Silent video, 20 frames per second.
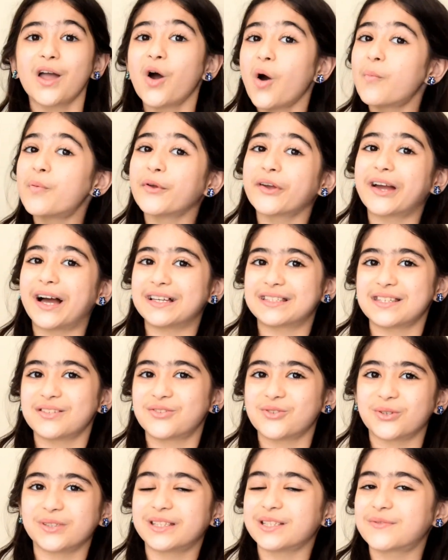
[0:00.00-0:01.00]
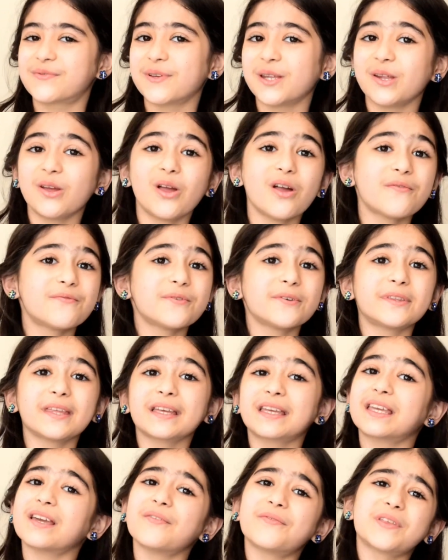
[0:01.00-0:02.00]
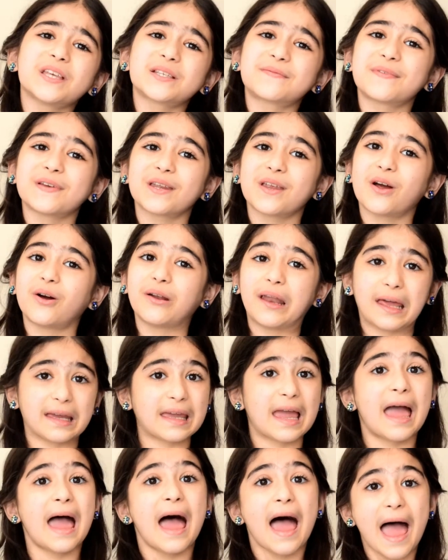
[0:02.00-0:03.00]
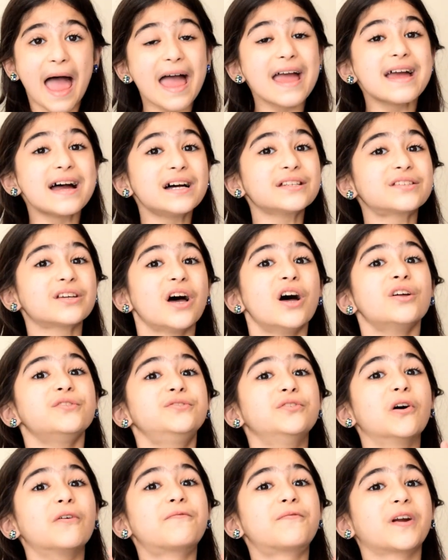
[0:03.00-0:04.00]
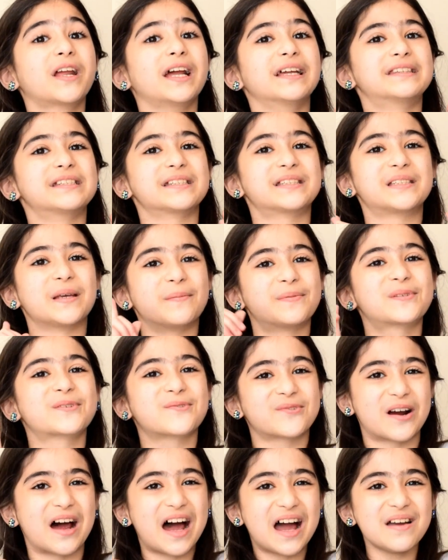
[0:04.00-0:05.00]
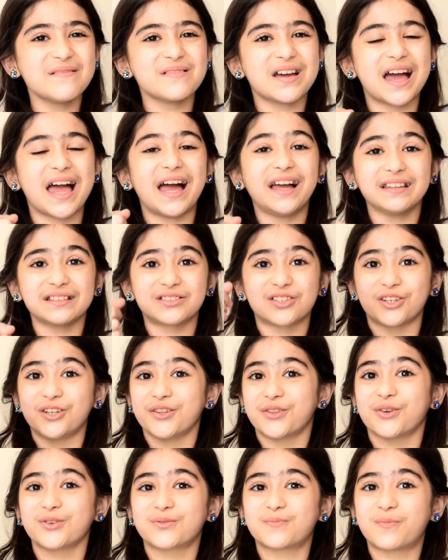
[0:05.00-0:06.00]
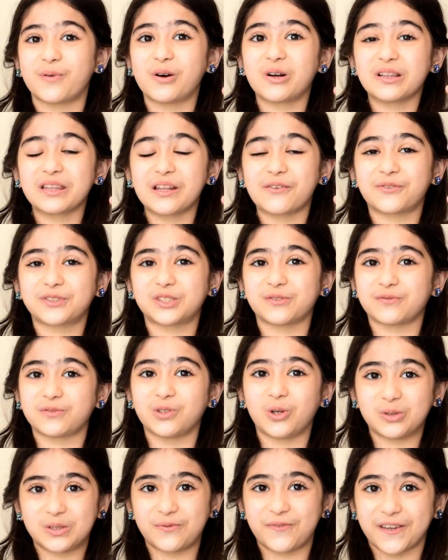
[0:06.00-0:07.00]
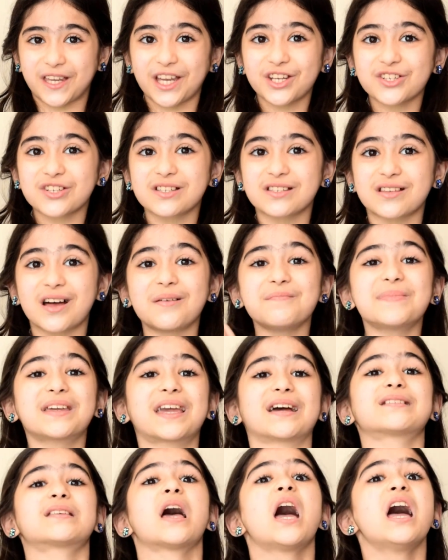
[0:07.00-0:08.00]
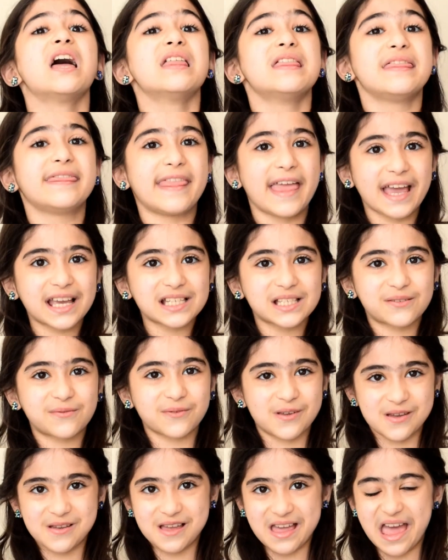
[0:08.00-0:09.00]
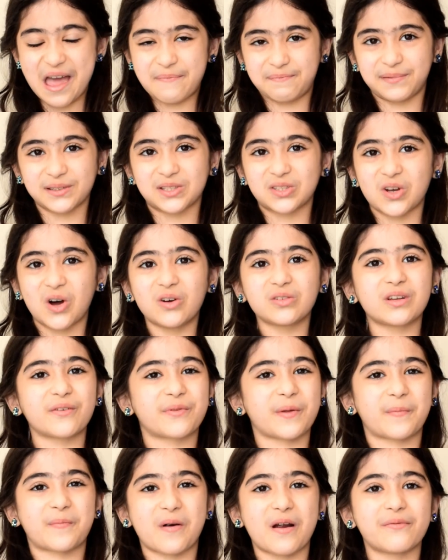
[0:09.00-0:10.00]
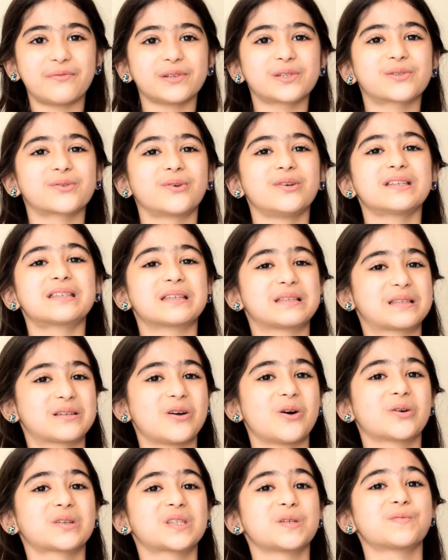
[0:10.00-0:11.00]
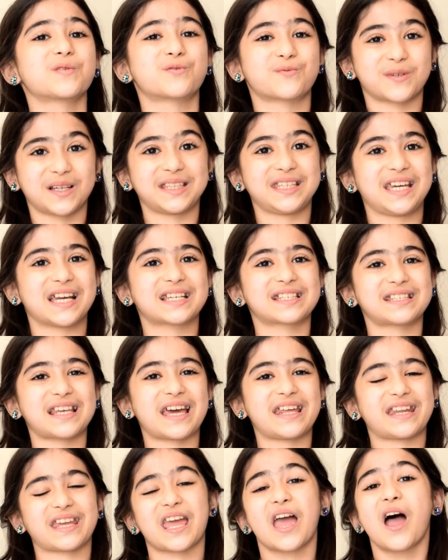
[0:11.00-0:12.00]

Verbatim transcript: hope you guys enjoyed this video. If you did, give this video a like and don't forget to subscribe and turn those bell not notifications on because next uh, episode of the Prophet Stories is going to be really exciting.